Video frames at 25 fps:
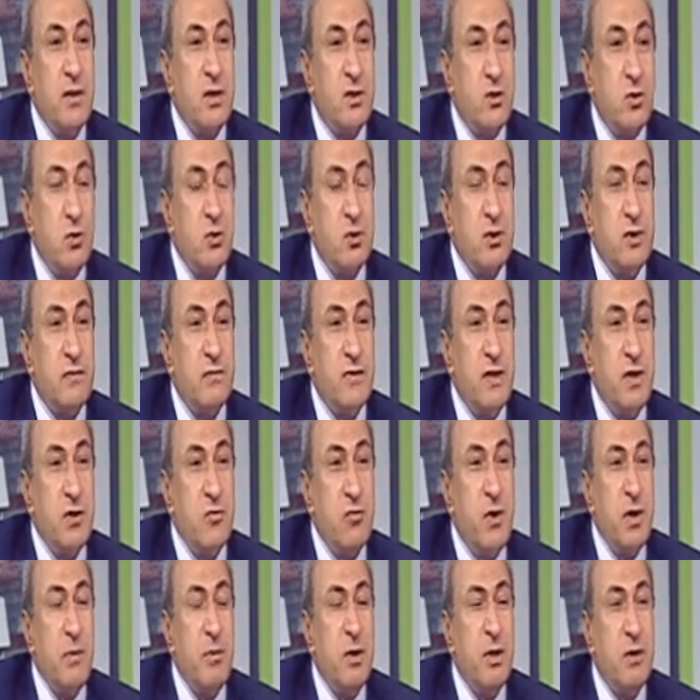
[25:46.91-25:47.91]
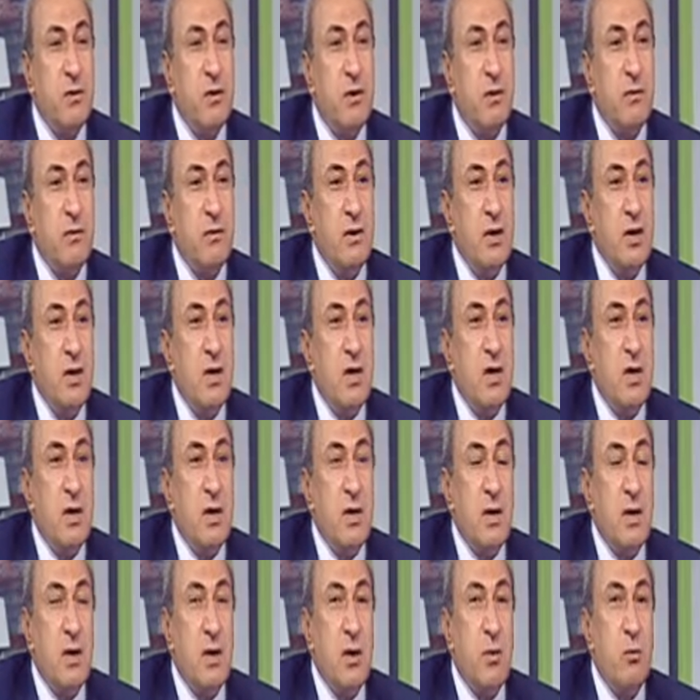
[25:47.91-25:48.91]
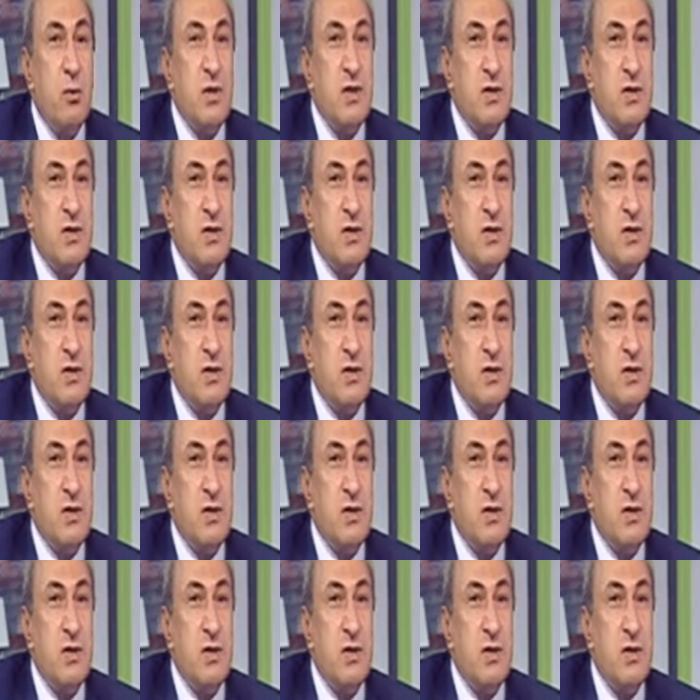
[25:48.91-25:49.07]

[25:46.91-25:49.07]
sort of the agreement now with